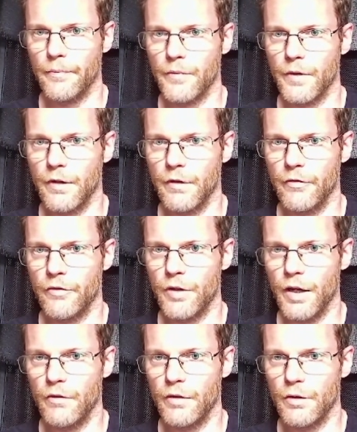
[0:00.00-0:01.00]
If you
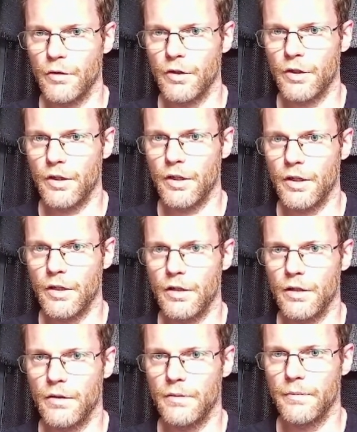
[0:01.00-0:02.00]
have a look
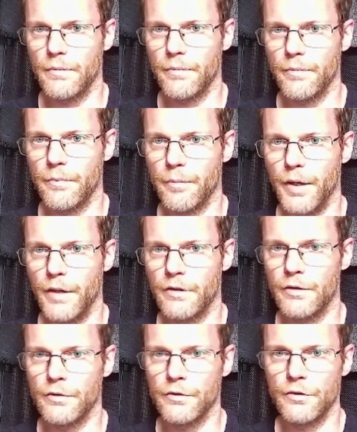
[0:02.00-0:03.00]
here,
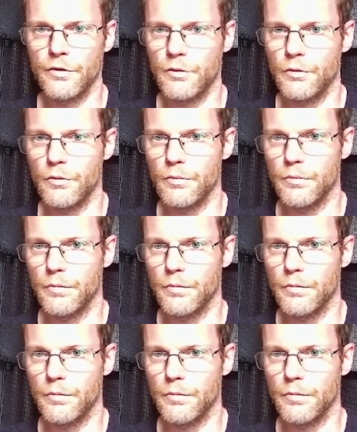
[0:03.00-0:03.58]
pattern zoom,